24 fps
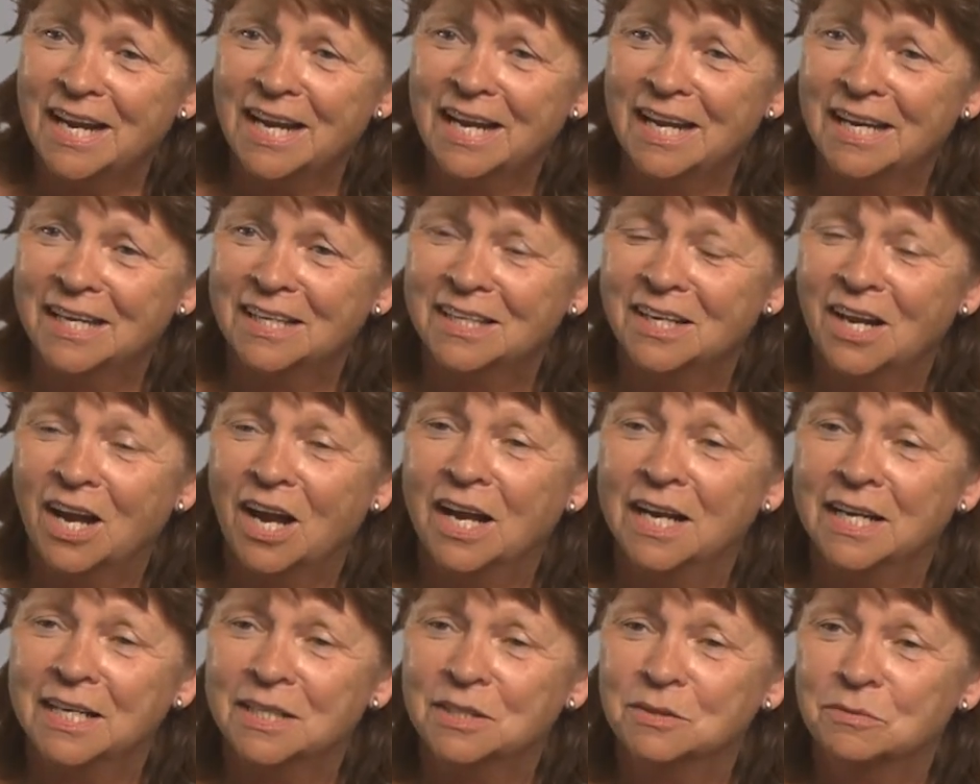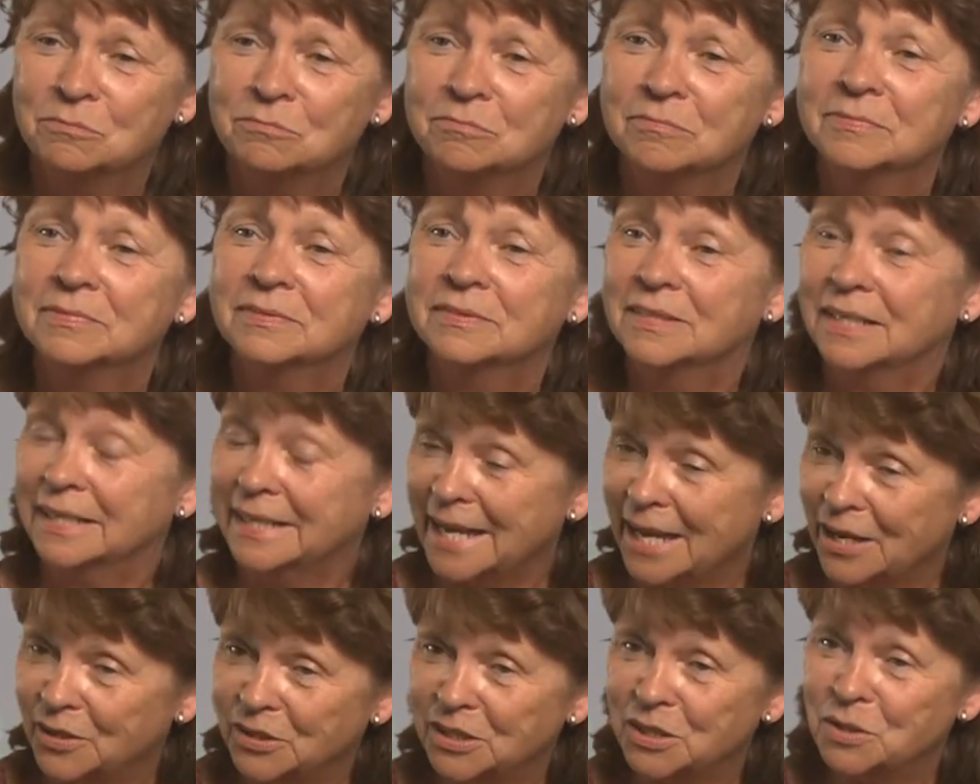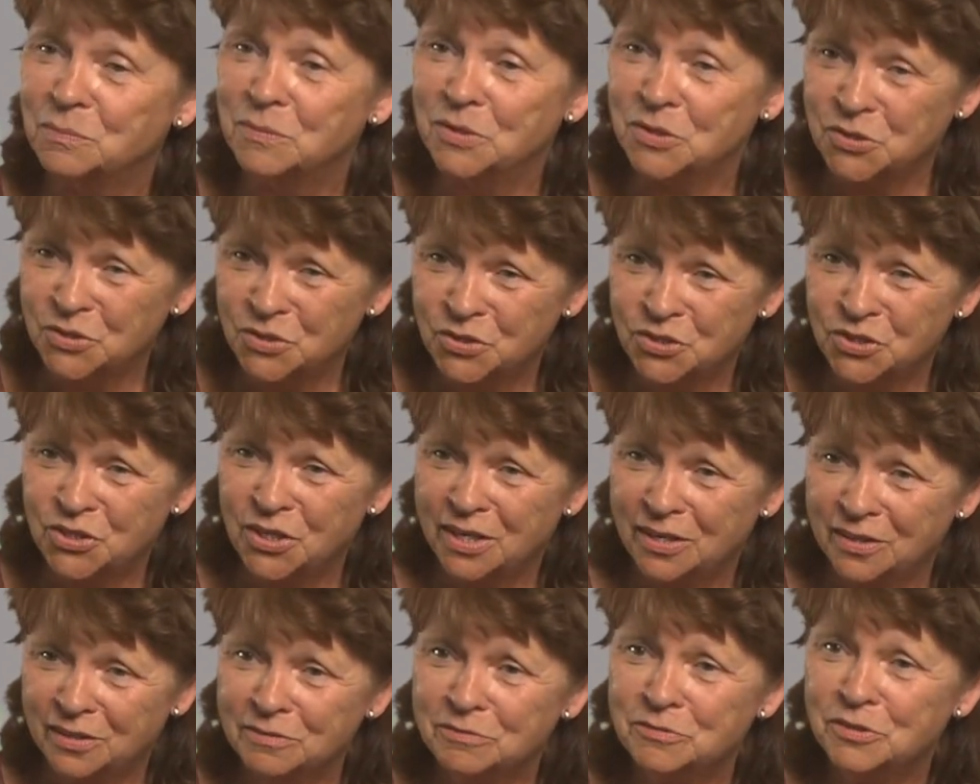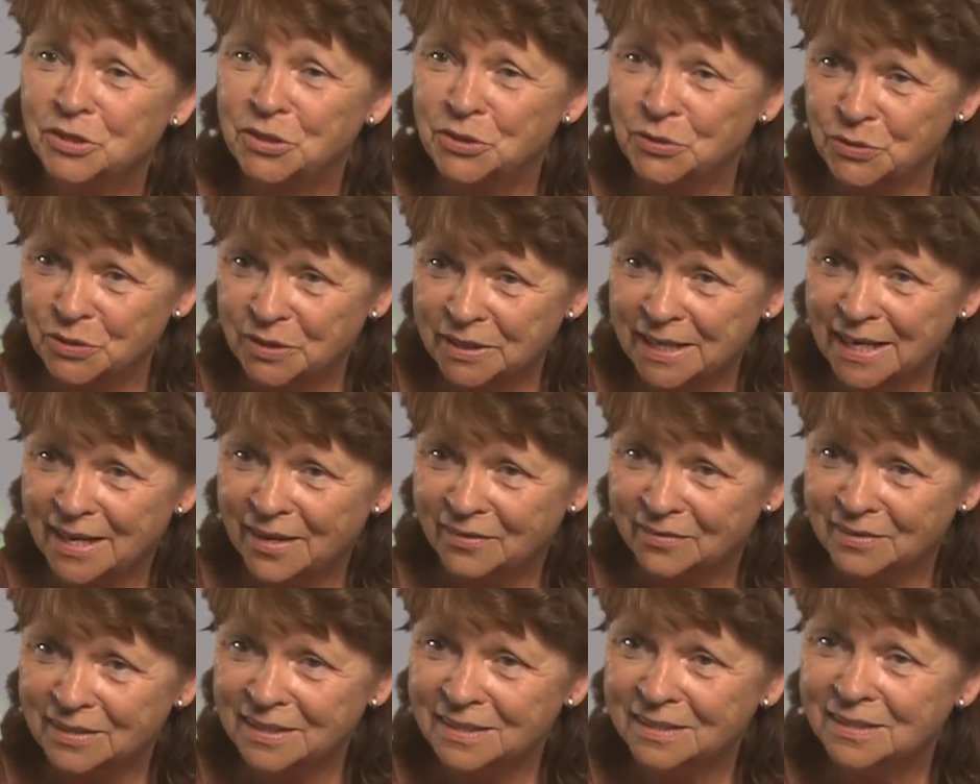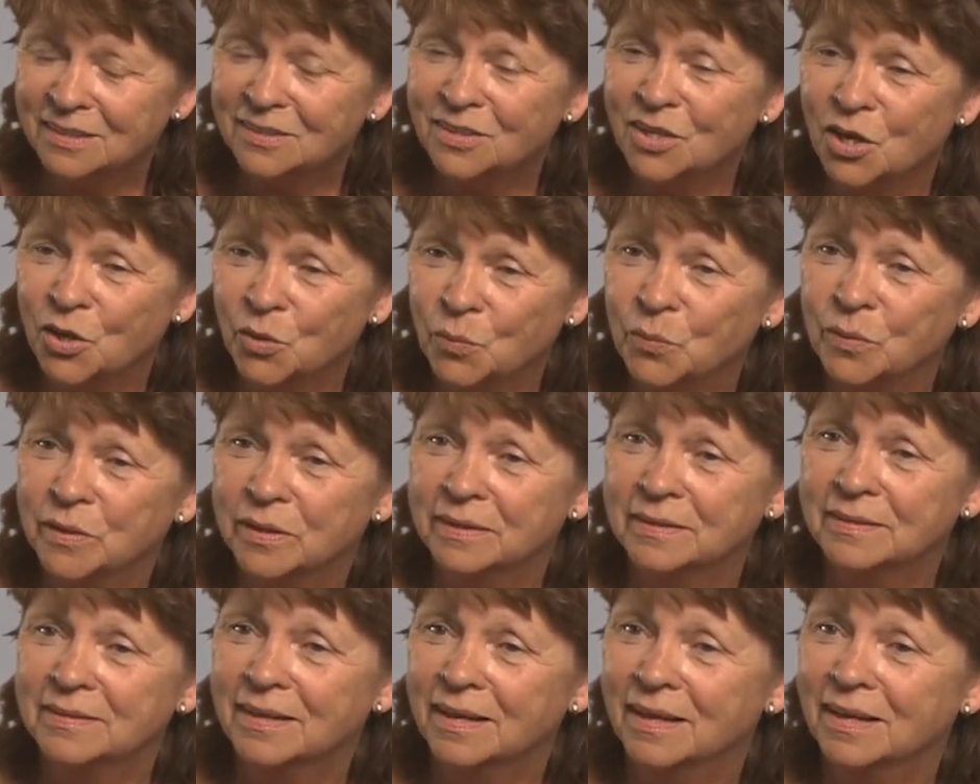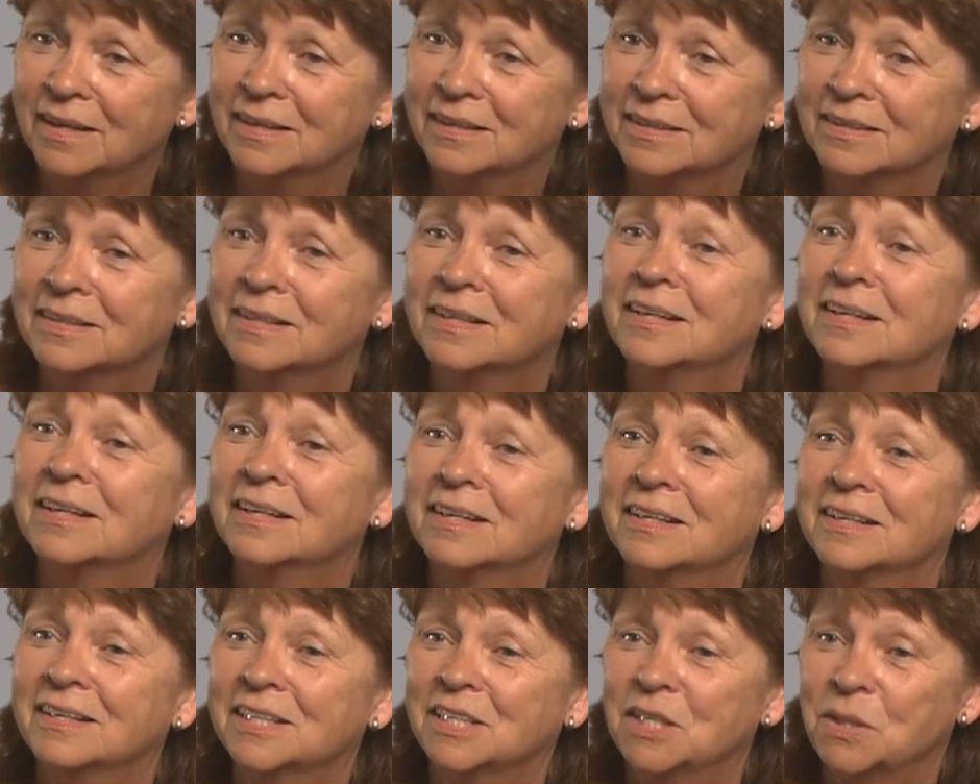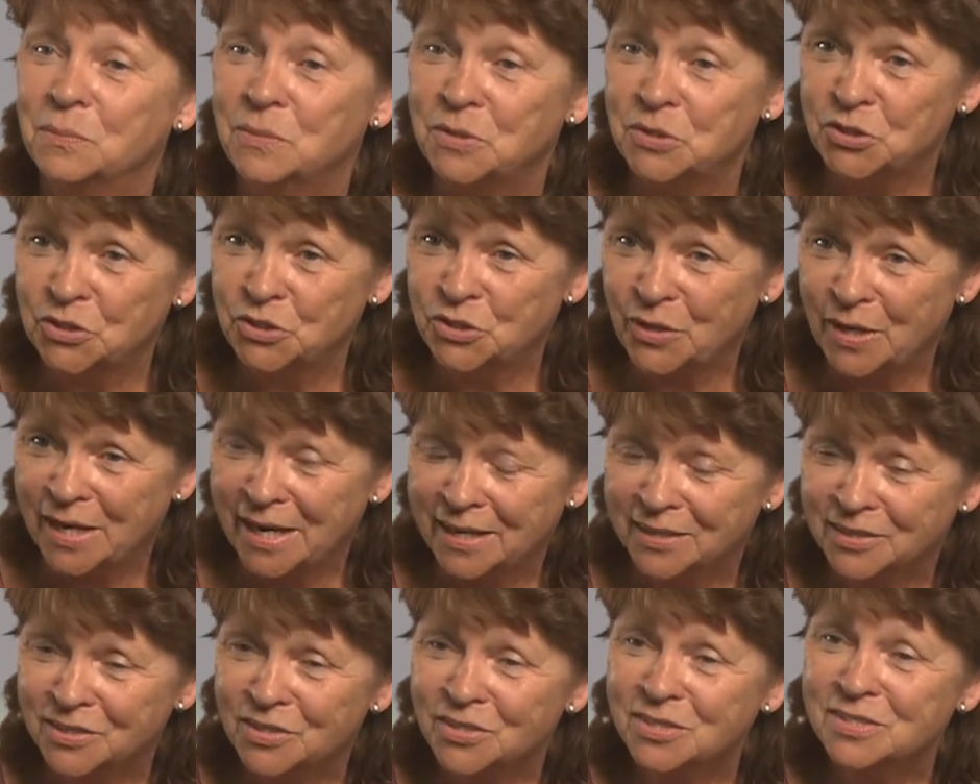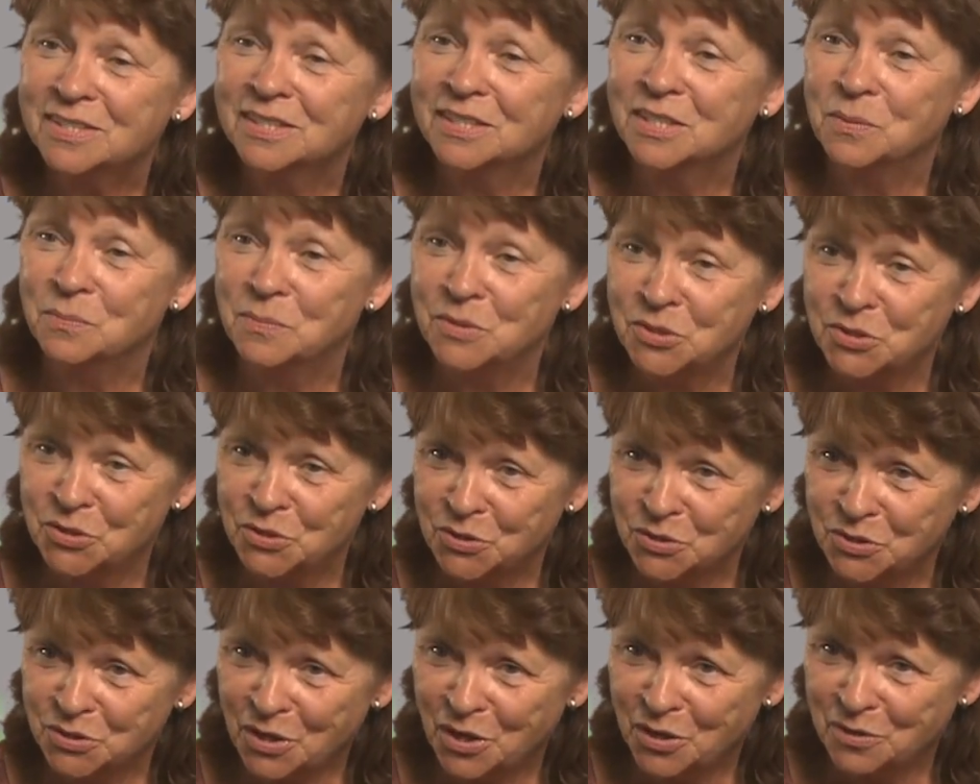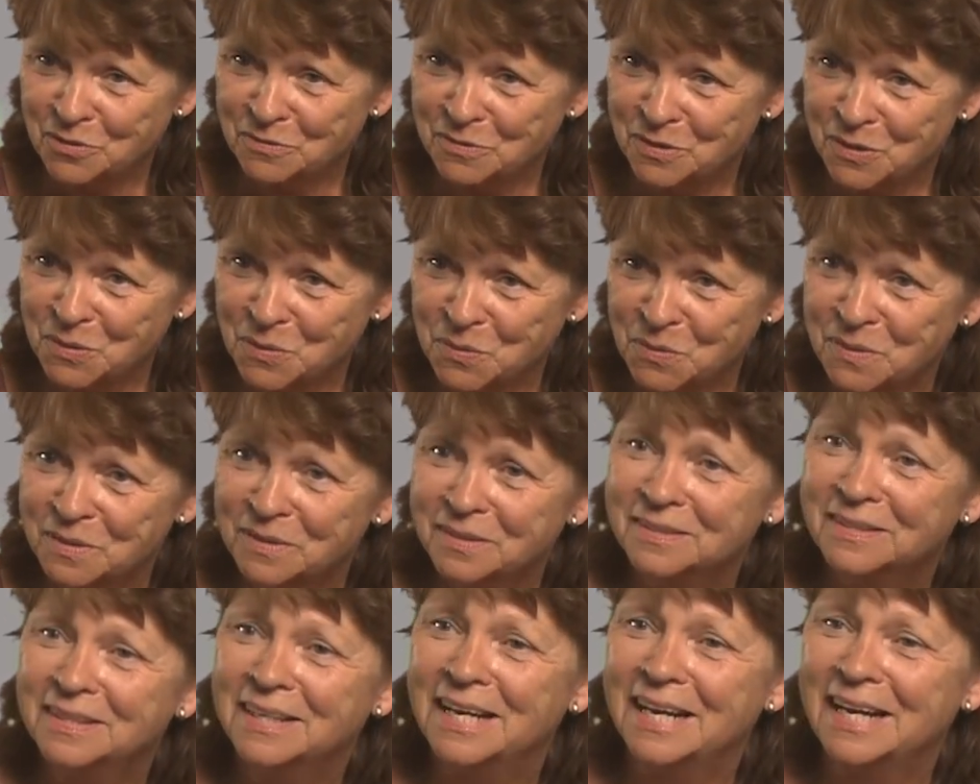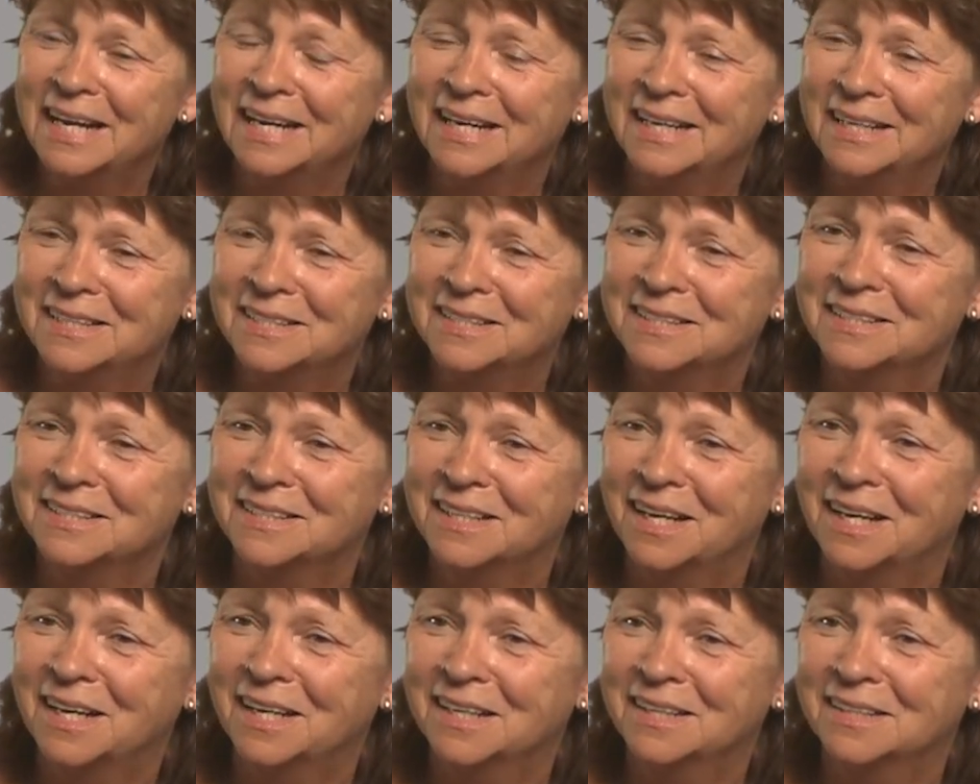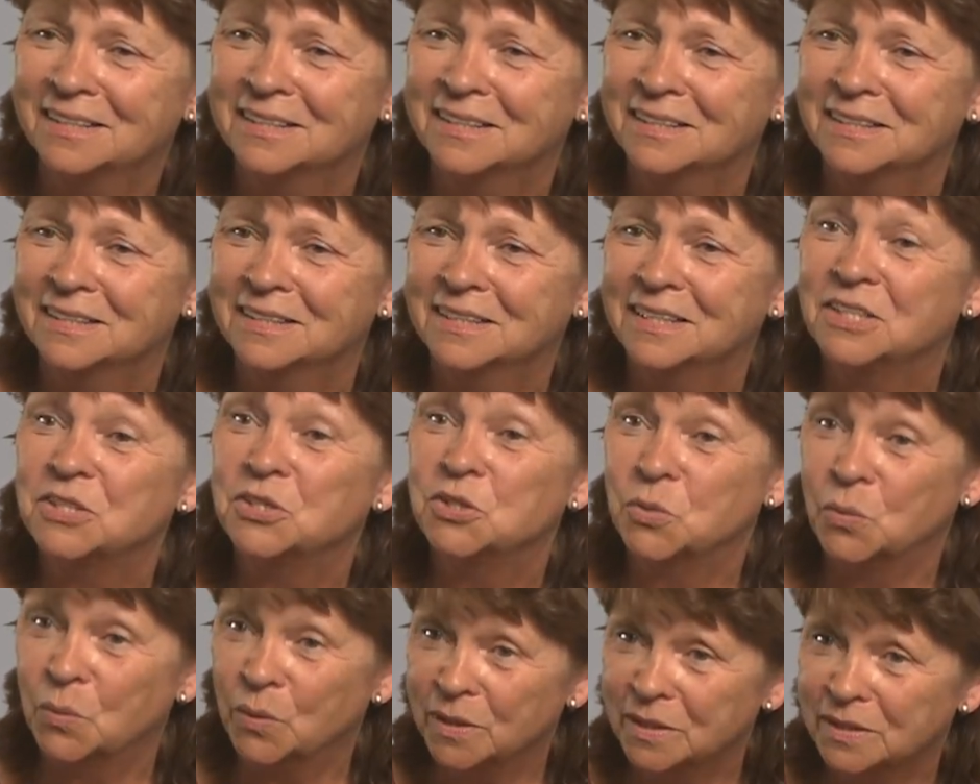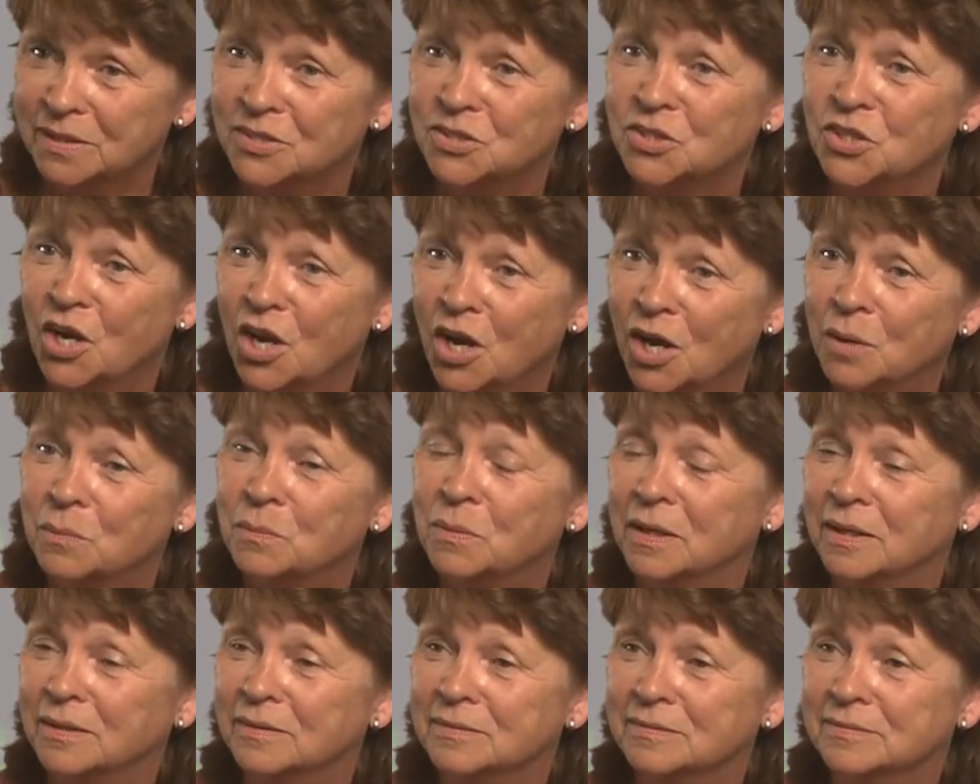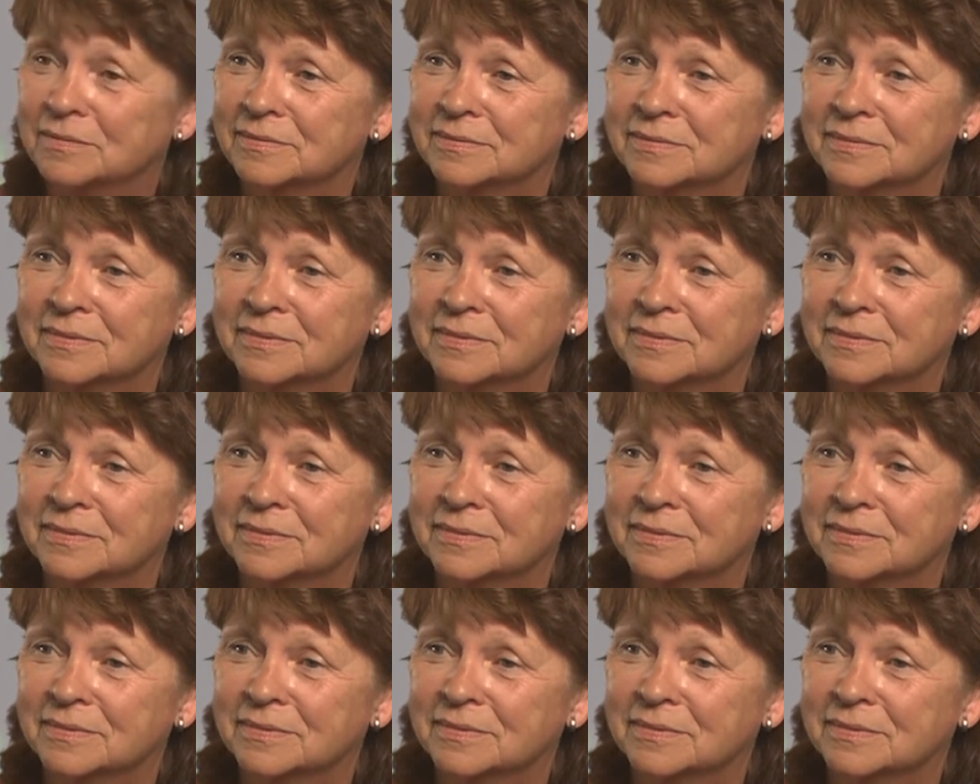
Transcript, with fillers: and I am the County Commission Chair for Union County, along with uh, Commissioner Anderes and Commissioner Scarfo and uh, enjoying the job of